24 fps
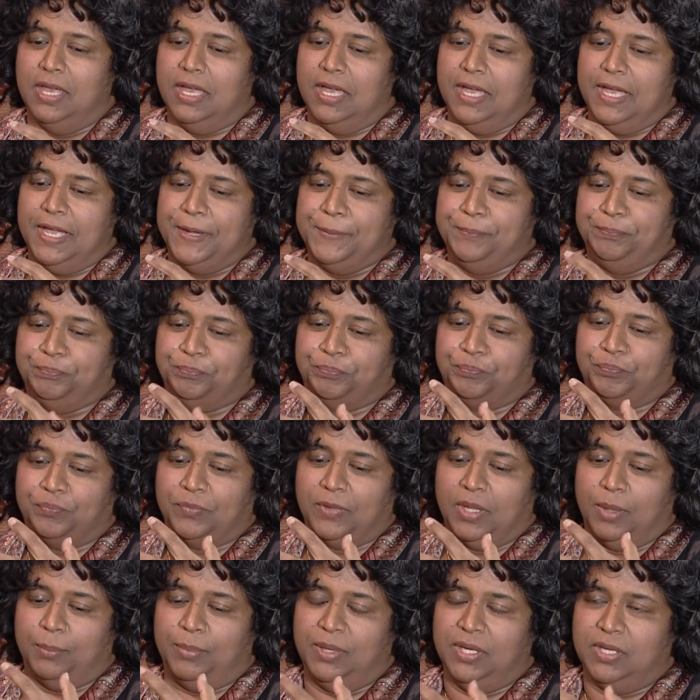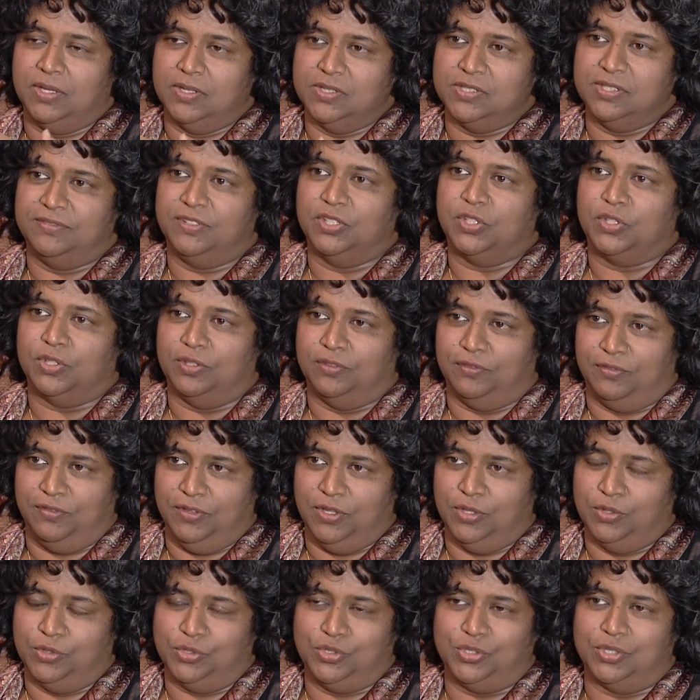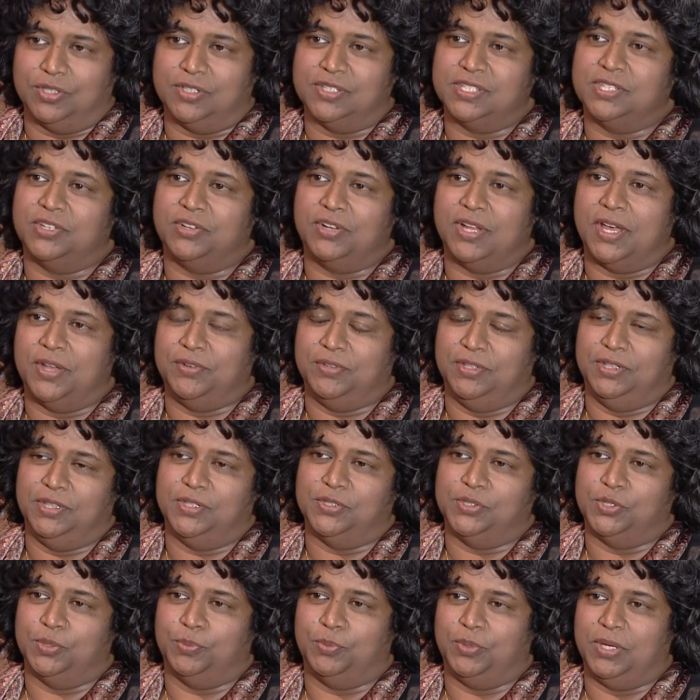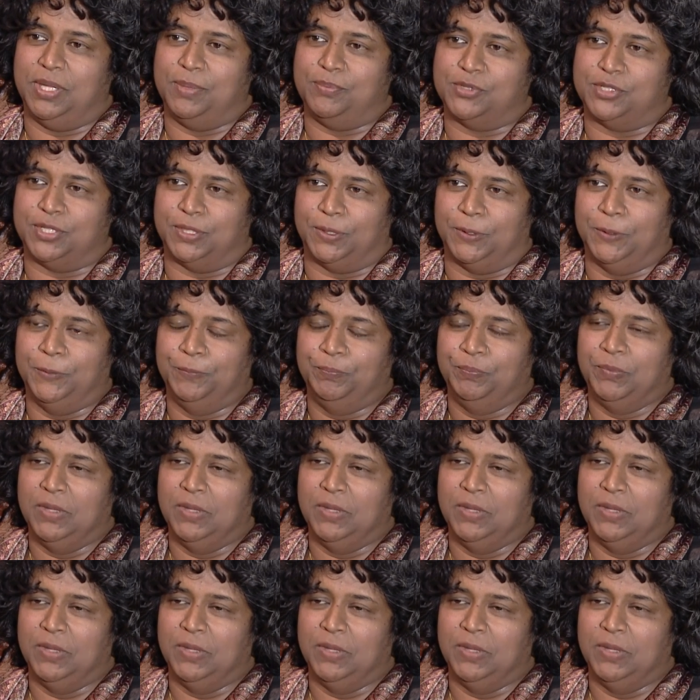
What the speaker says: Because of the confusion surrounding the Supreme Soul,